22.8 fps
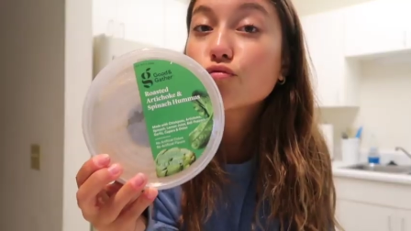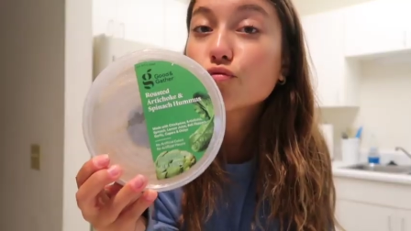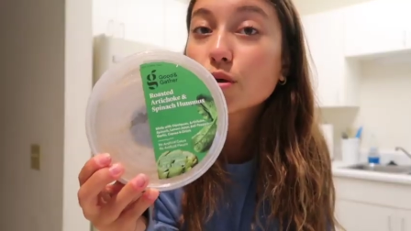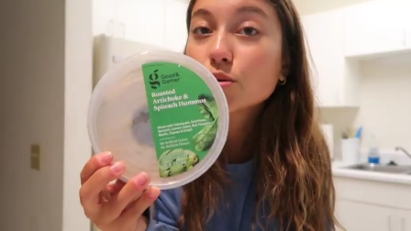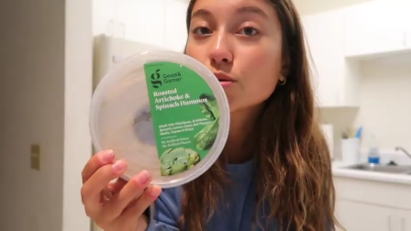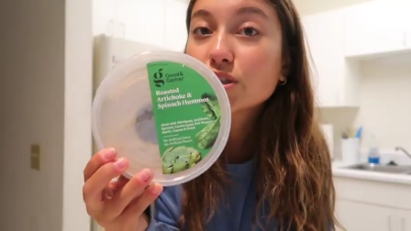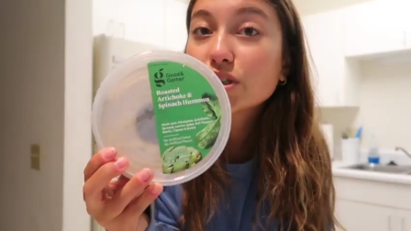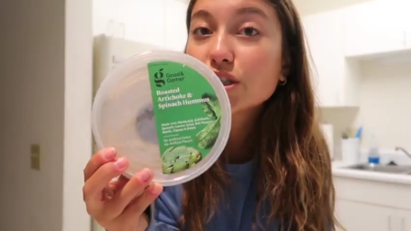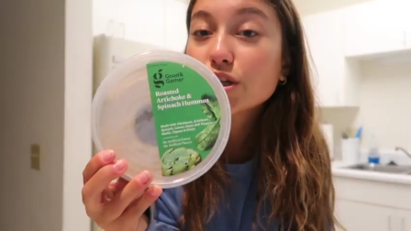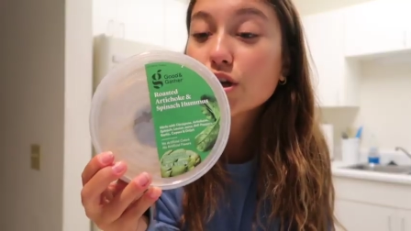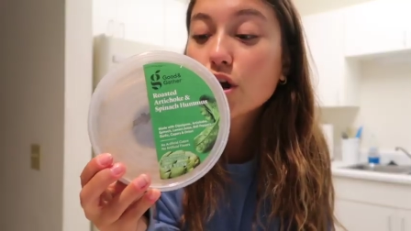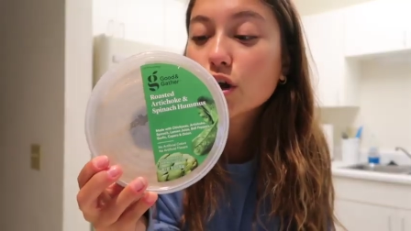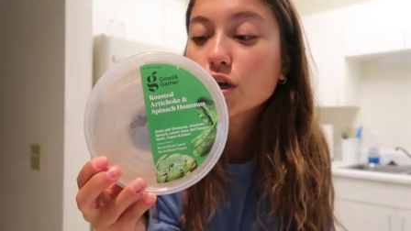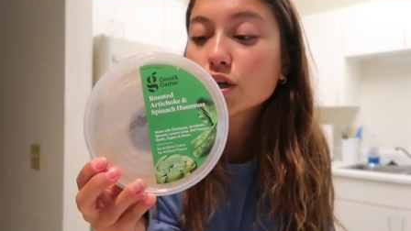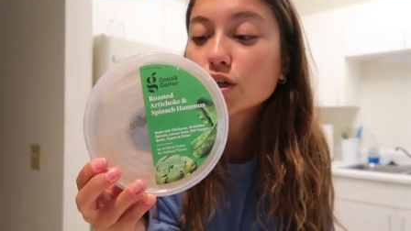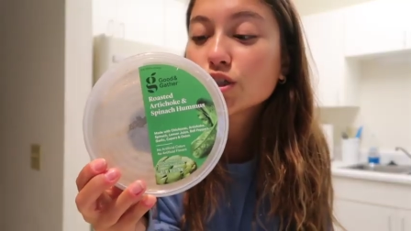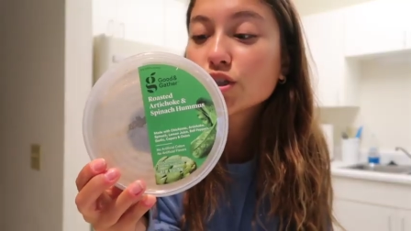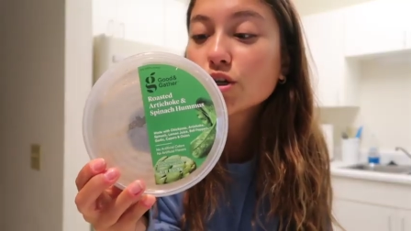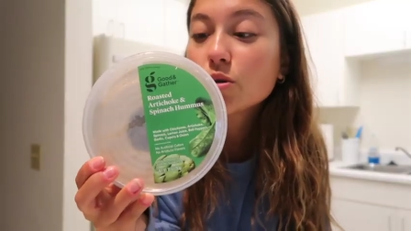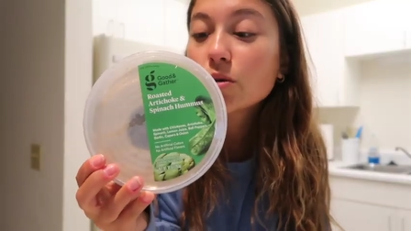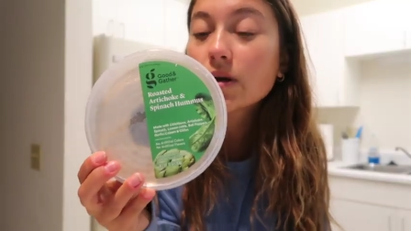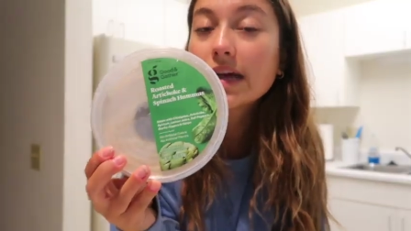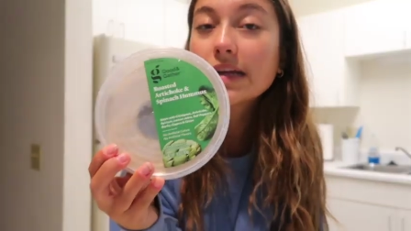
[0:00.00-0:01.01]
Roasted
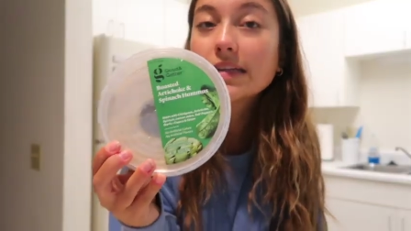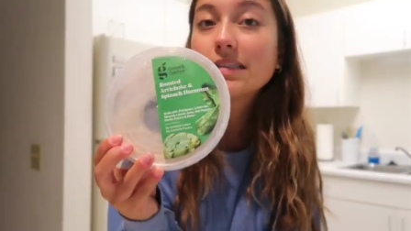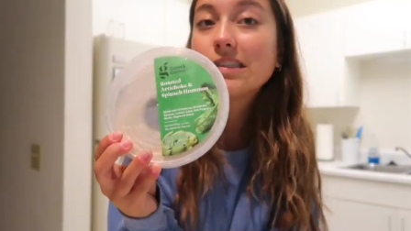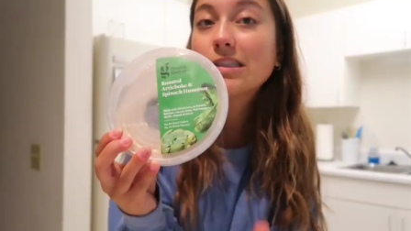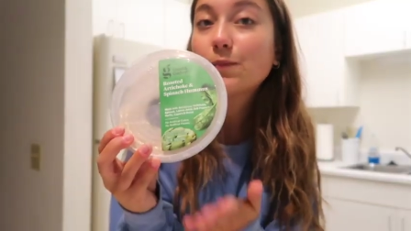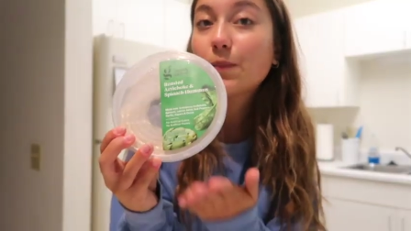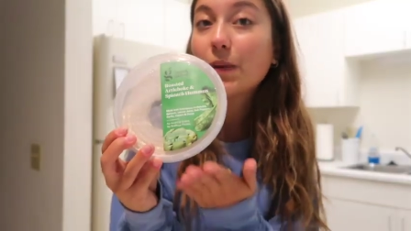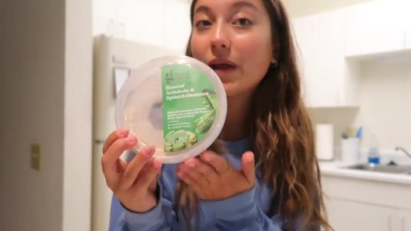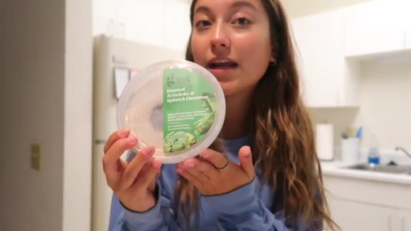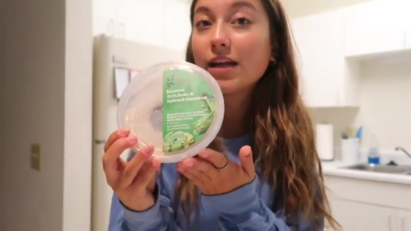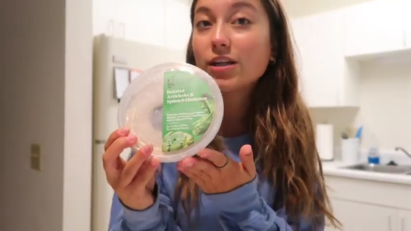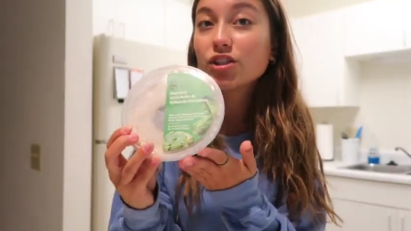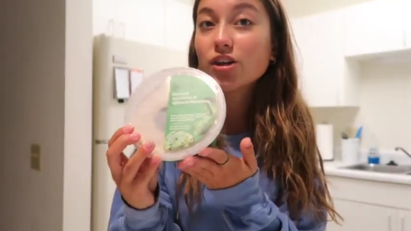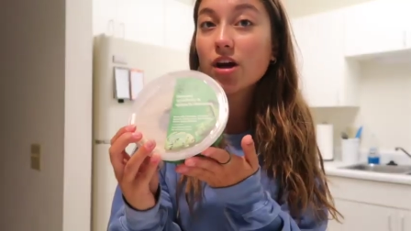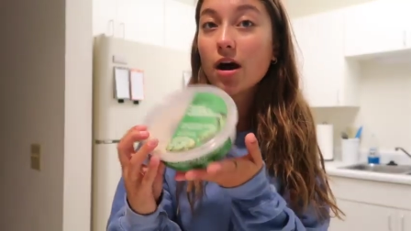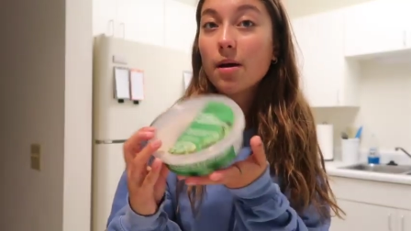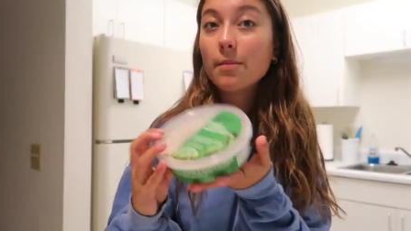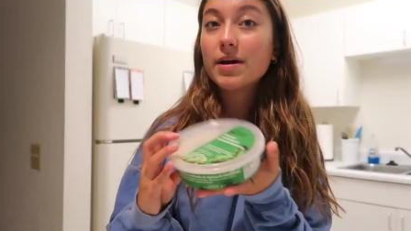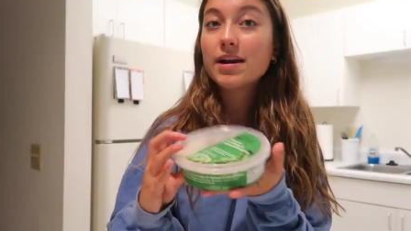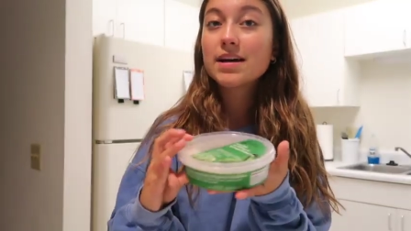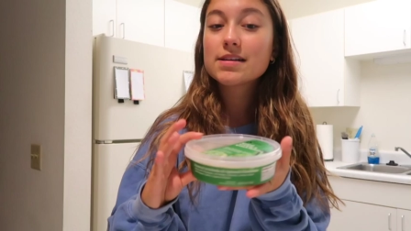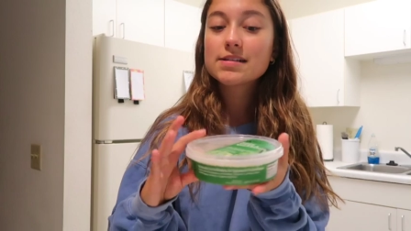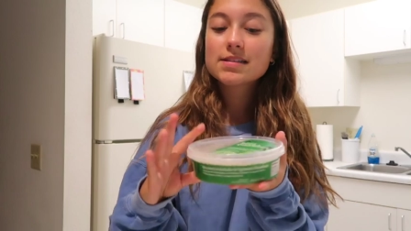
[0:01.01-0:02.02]
artichoke and spinach
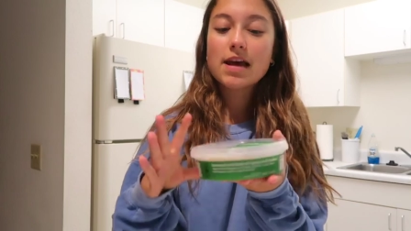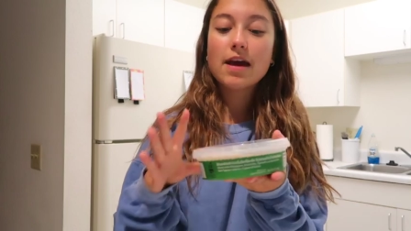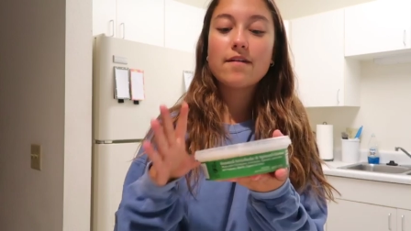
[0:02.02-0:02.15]
hummus.